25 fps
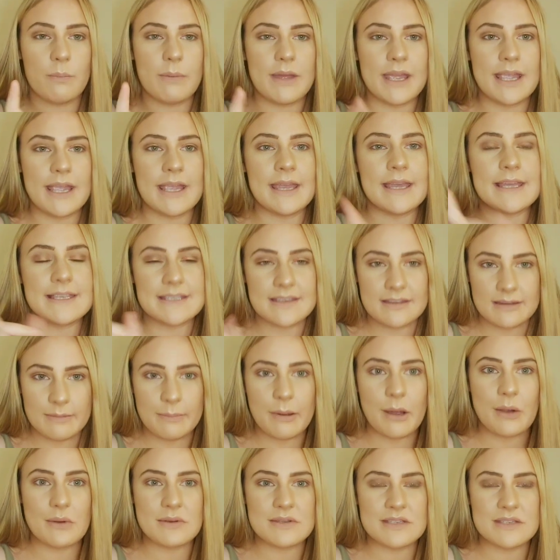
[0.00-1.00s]
but it is in the
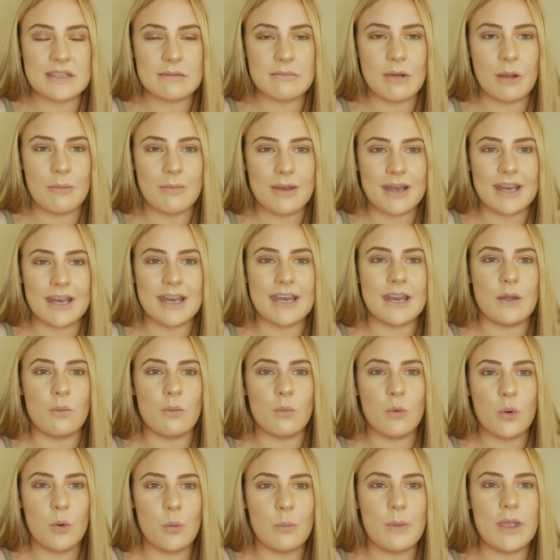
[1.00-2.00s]
post at the moment and it
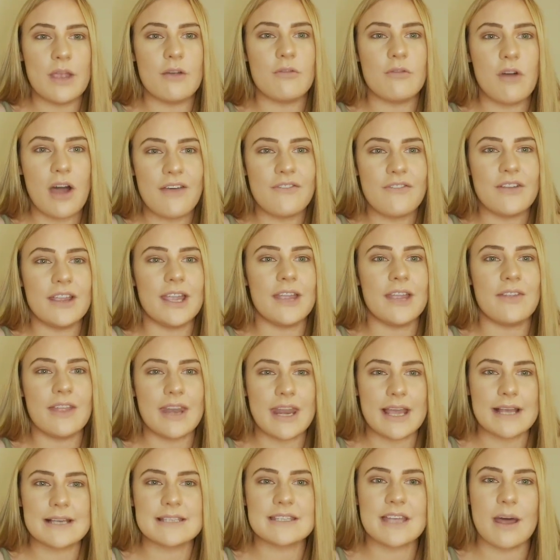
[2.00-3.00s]
will be arriving in the
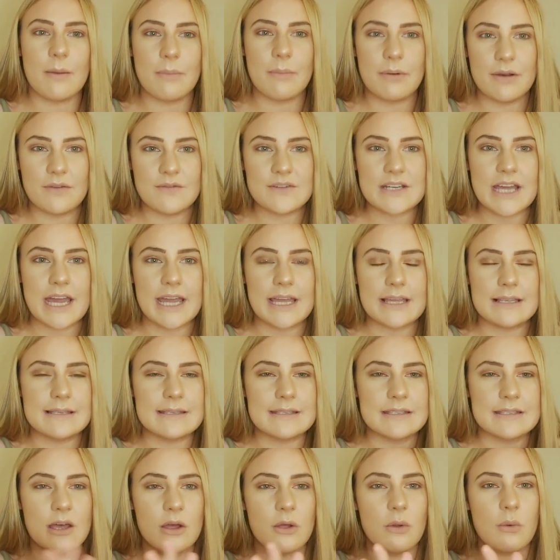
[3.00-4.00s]
next couple of days.
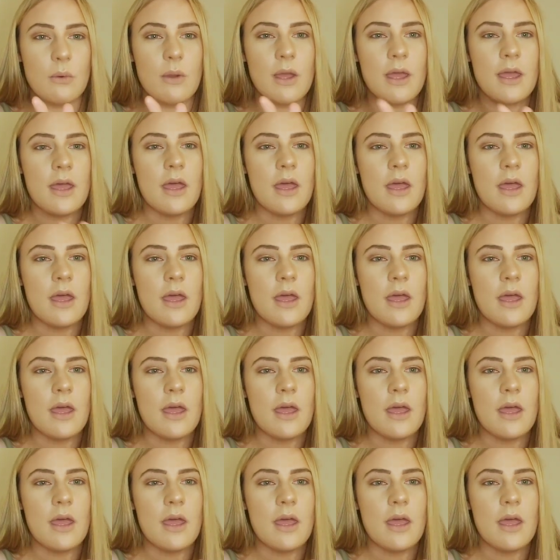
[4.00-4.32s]
So